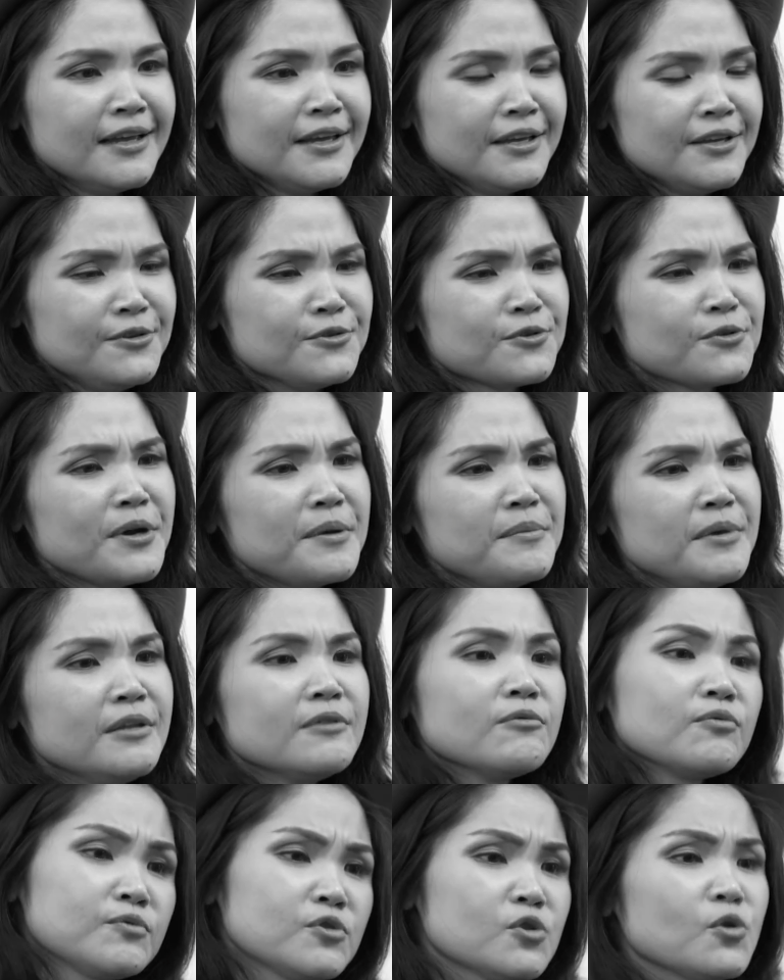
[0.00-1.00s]
You know what I
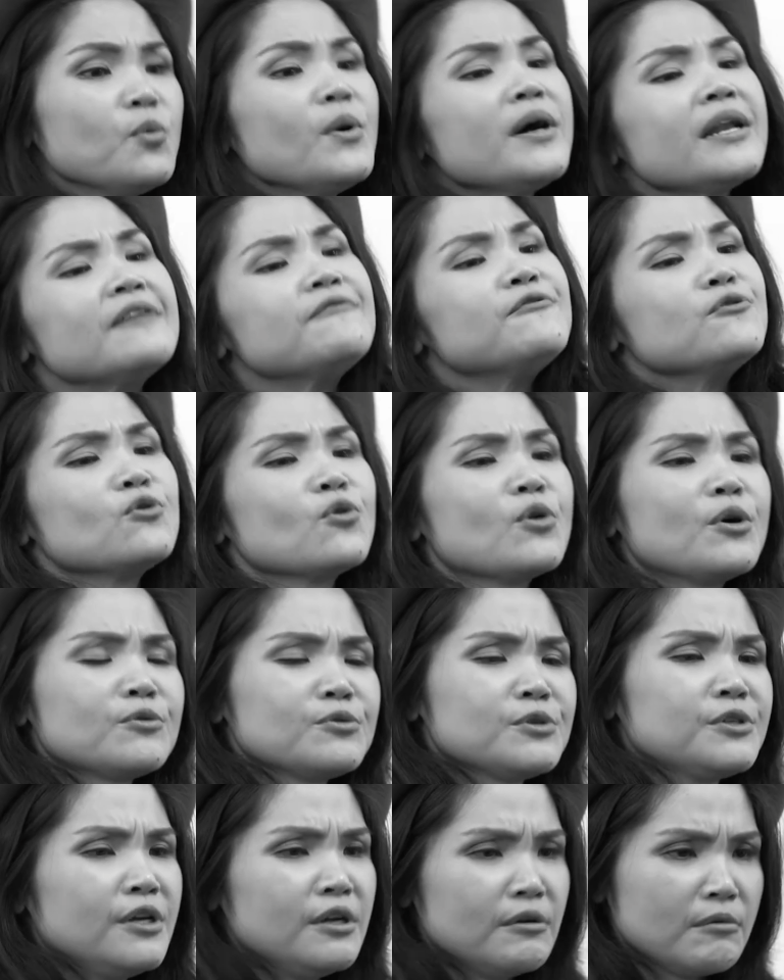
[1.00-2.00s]
mean? So what if you know how to
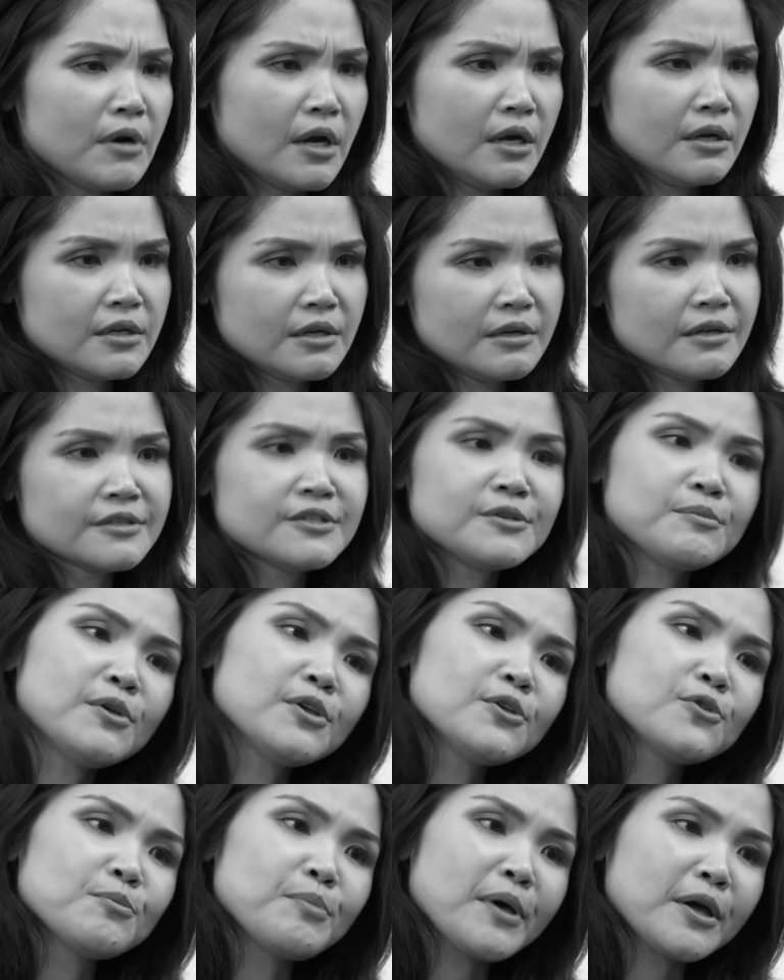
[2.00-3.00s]
say it right? Then does it make
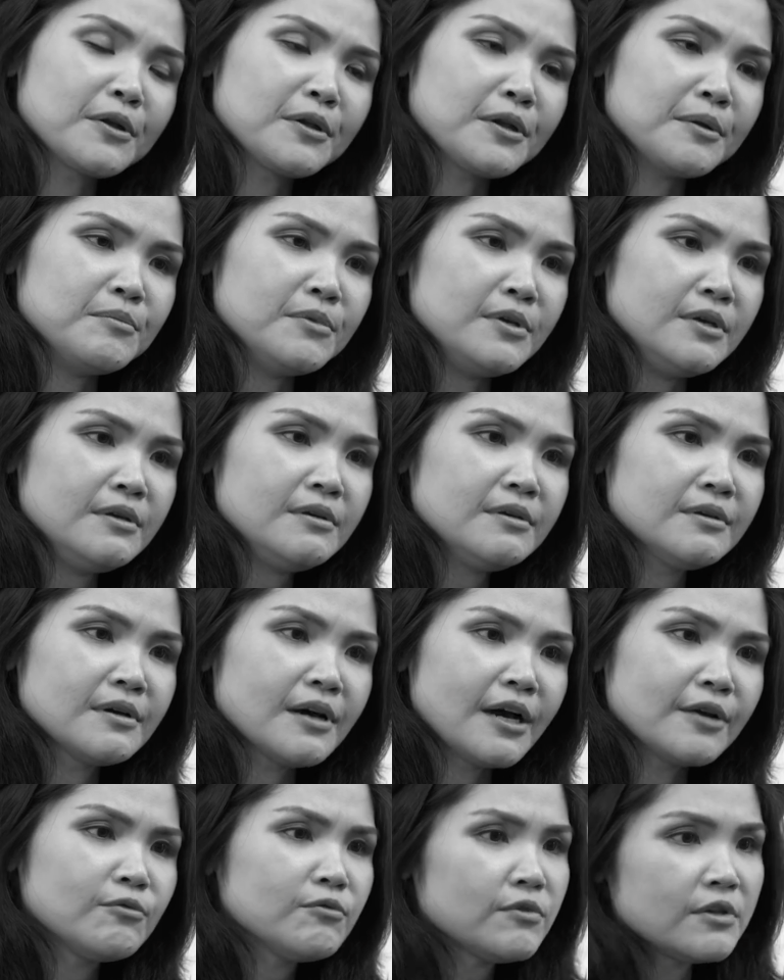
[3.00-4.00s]
you better than me? I
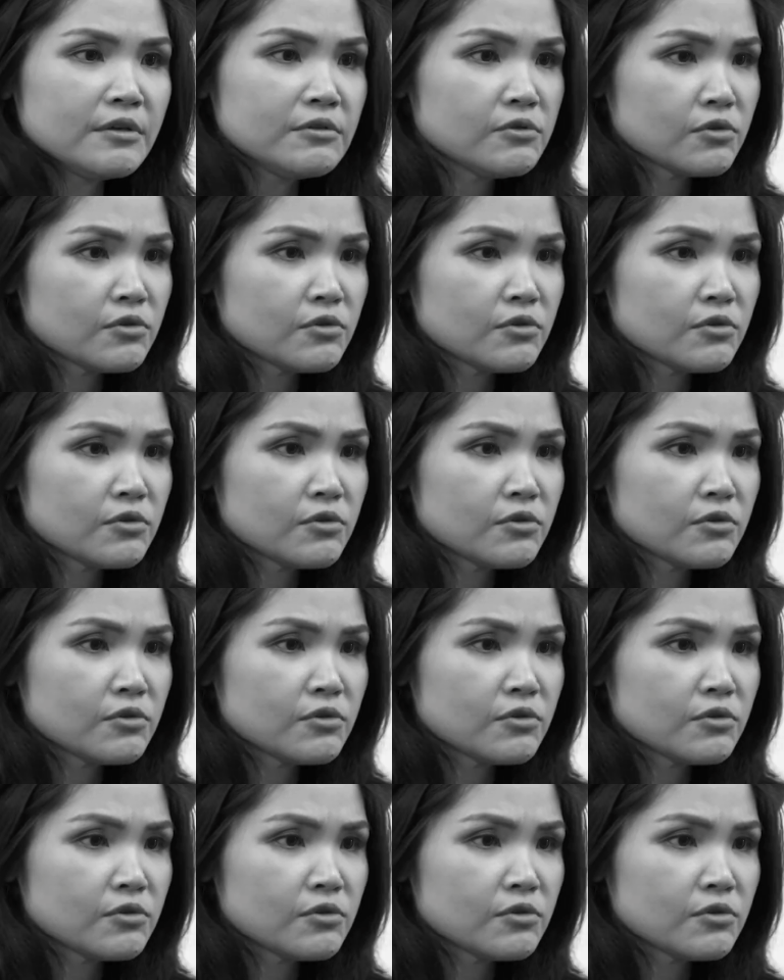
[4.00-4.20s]
don't think